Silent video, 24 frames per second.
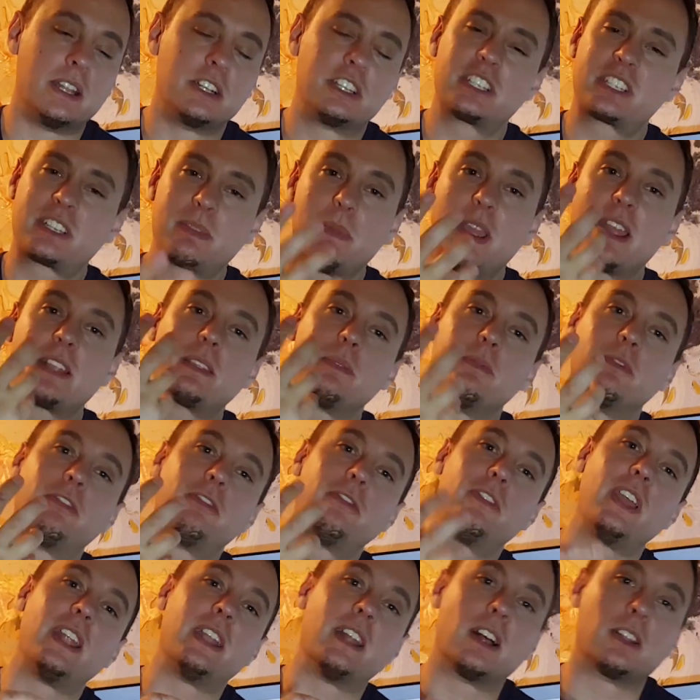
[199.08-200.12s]
just to make them
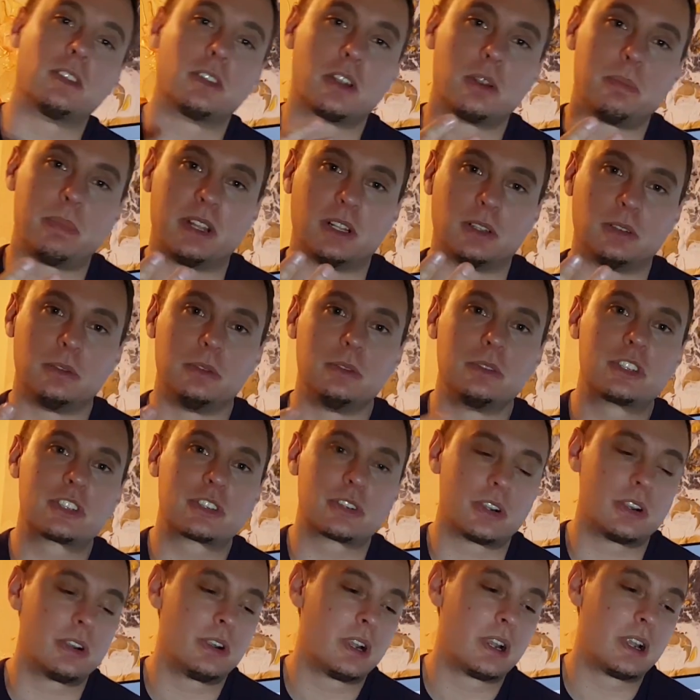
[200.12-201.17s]
fit a little bit
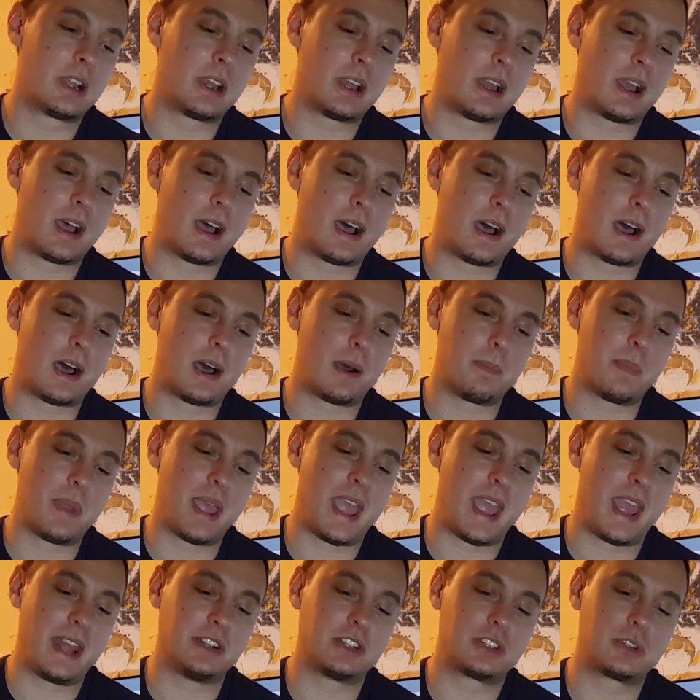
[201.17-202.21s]
looser,
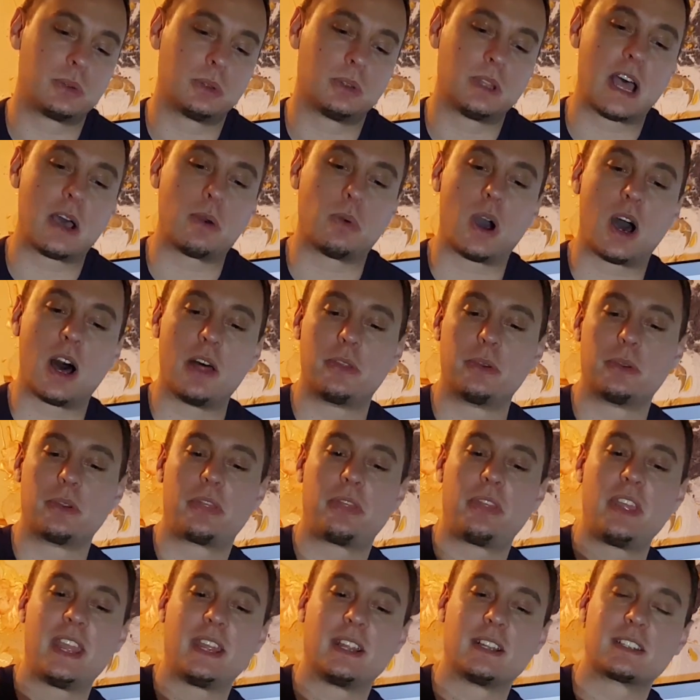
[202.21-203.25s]
and to allow other
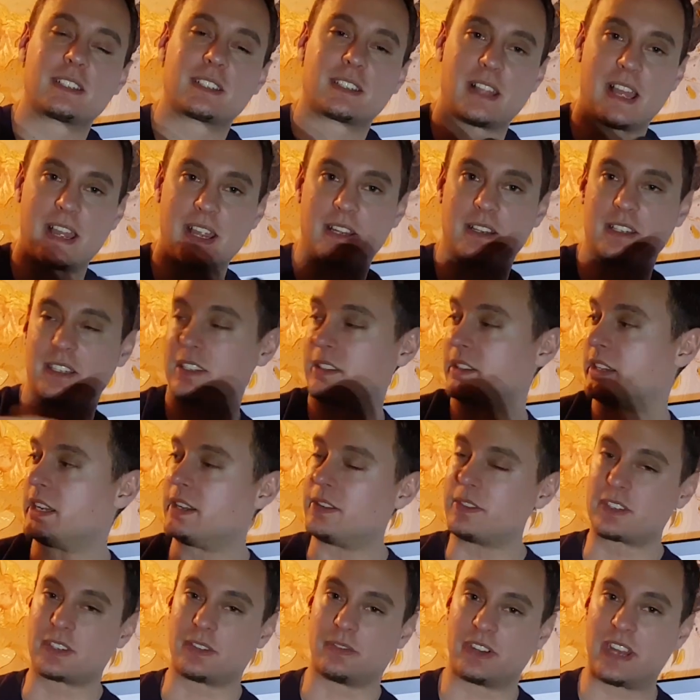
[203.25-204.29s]
things like
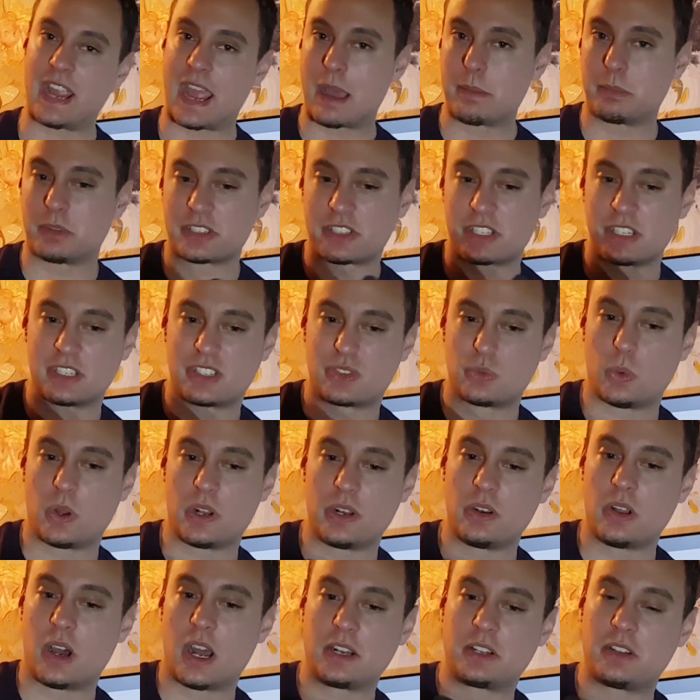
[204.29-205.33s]
sleeves of gambesons and
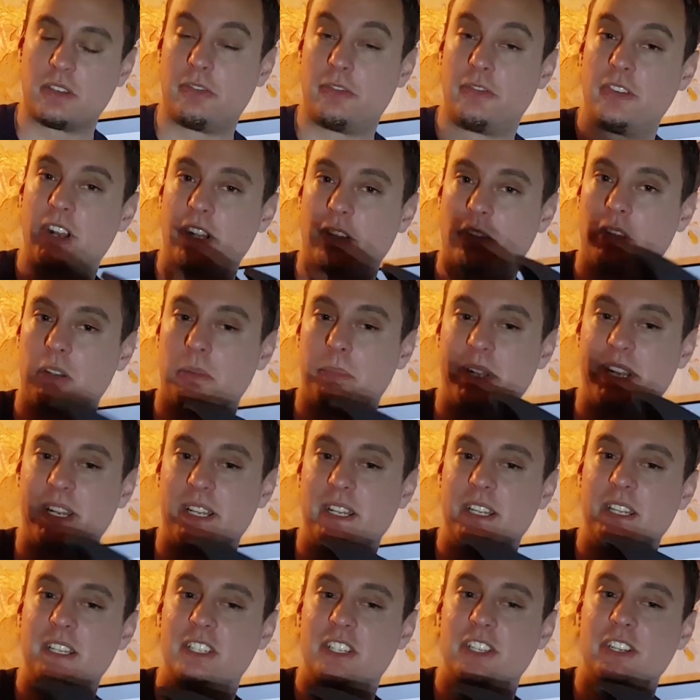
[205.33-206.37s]
whatnot to fit a little bit
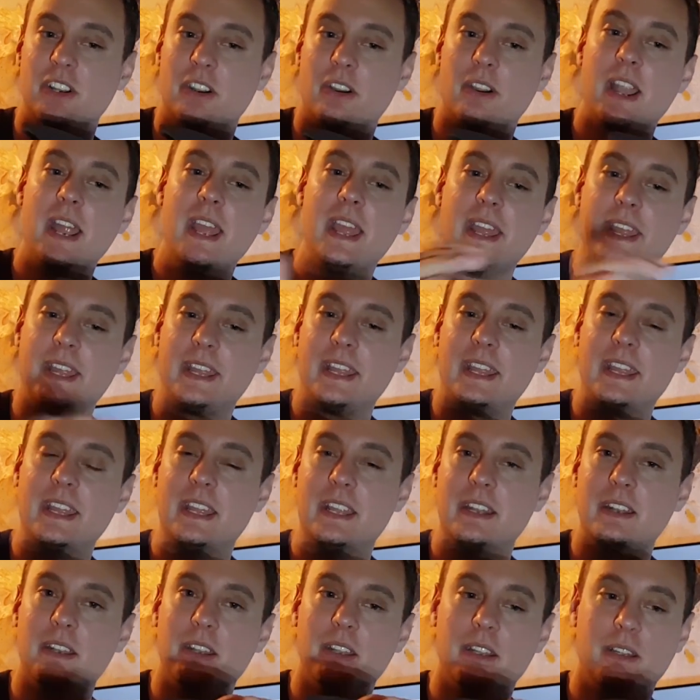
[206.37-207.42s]
easier
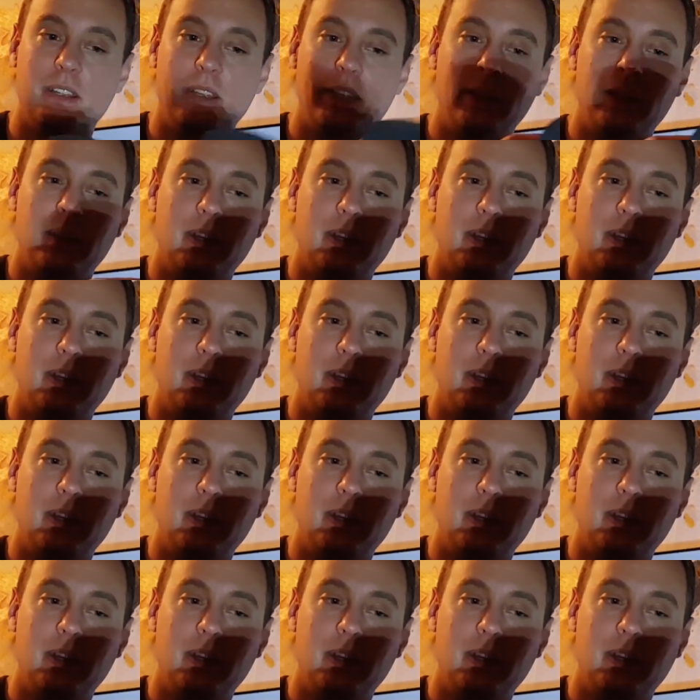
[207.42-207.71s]
in